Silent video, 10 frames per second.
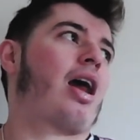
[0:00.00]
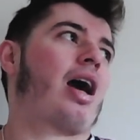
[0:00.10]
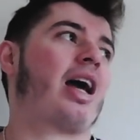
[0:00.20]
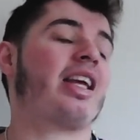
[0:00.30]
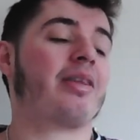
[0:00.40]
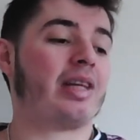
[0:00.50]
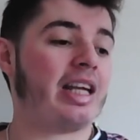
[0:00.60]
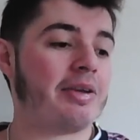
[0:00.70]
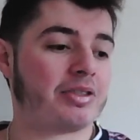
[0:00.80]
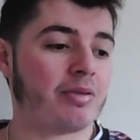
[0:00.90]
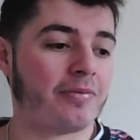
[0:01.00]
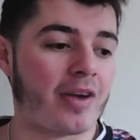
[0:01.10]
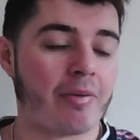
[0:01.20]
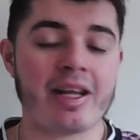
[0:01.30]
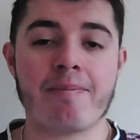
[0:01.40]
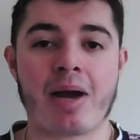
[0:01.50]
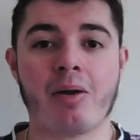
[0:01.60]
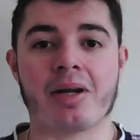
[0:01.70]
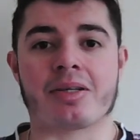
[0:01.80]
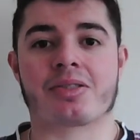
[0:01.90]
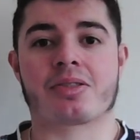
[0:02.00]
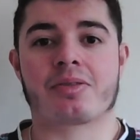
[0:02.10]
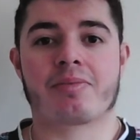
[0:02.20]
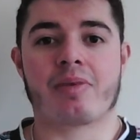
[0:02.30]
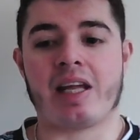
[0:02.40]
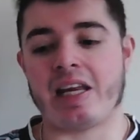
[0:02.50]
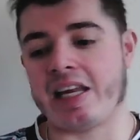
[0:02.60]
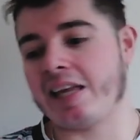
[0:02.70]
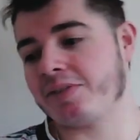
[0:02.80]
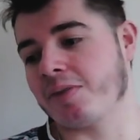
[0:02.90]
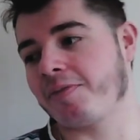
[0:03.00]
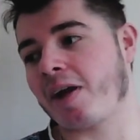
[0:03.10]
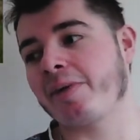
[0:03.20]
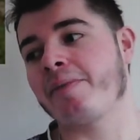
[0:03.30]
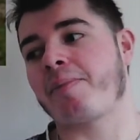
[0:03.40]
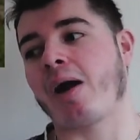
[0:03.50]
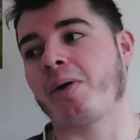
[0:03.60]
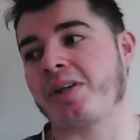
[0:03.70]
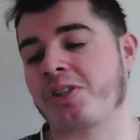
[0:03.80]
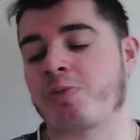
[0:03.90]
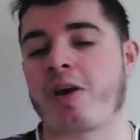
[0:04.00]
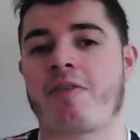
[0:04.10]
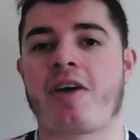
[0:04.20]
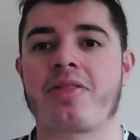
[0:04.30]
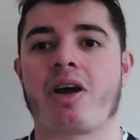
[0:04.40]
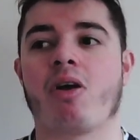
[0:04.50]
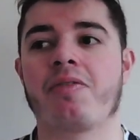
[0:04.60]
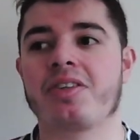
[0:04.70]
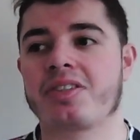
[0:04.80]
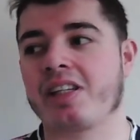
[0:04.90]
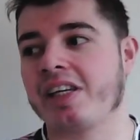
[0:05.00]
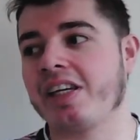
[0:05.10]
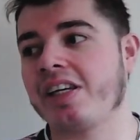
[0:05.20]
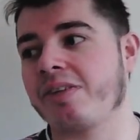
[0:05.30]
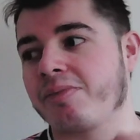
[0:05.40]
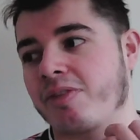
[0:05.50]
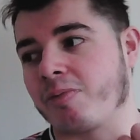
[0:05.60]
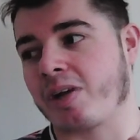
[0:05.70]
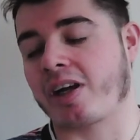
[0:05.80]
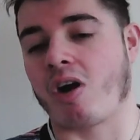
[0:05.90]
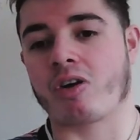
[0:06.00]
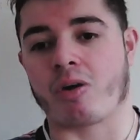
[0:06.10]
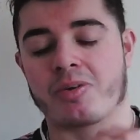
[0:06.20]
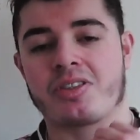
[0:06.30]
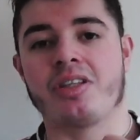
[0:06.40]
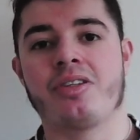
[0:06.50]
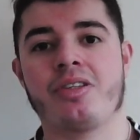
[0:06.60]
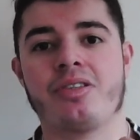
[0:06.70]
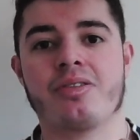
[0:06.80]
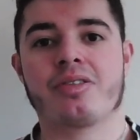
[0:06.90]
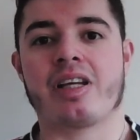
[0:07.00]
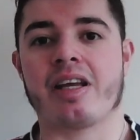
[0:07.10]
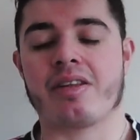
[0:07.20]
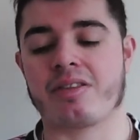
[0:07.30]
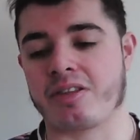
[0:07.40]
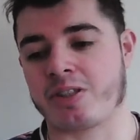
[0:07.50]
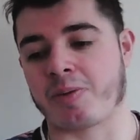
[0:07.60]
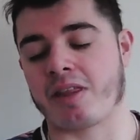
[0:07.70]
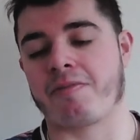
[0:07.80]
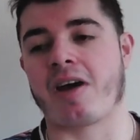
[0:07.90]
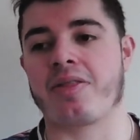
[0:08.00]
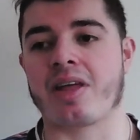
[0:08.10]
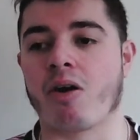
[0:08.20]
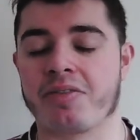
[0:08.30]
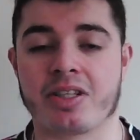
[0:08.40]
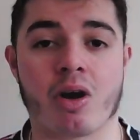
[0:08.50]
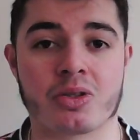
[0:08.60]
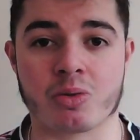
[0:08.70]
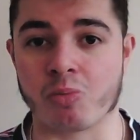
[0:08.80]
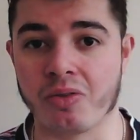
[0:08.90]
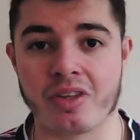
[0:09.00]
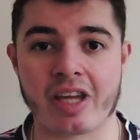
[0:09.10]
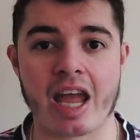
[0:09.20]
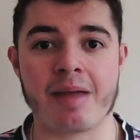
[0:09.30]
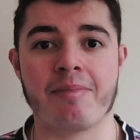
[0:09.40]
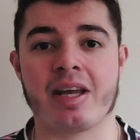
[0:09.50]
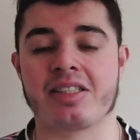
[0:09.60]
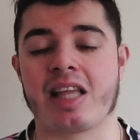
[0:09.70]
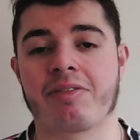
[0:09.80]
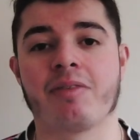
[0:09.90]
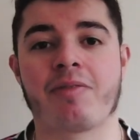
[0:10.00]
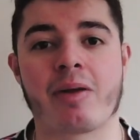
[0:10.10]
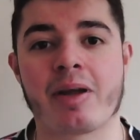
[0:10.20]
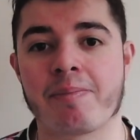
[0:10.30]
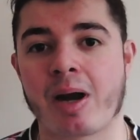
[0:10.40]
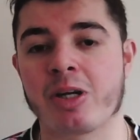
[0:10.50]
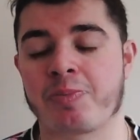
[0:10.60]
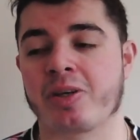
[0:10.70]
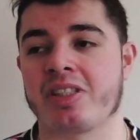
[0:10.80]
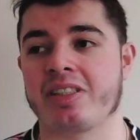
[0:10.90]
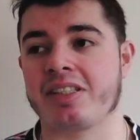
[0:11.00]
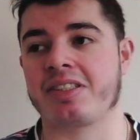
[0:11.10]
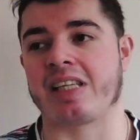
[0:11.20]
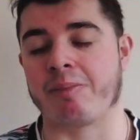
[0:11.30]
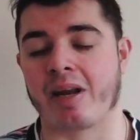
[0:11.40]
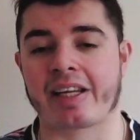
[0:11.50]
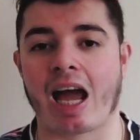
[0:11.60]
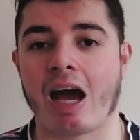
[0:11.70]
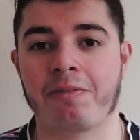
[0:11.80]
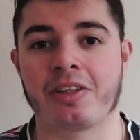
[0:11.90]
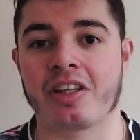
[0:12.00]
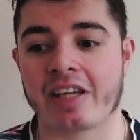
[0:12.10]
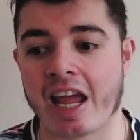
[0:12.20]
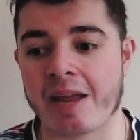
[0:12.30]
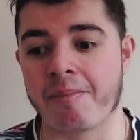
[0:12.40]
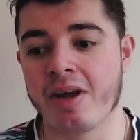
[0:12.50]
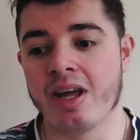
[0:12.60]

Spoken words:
And it leaves them very embarrassed. Despite the fact that obviously the red card got rescinded. Despite the fact that obviously Arsenal won the game. It's left them very embarrassed, because it did seem like after the game,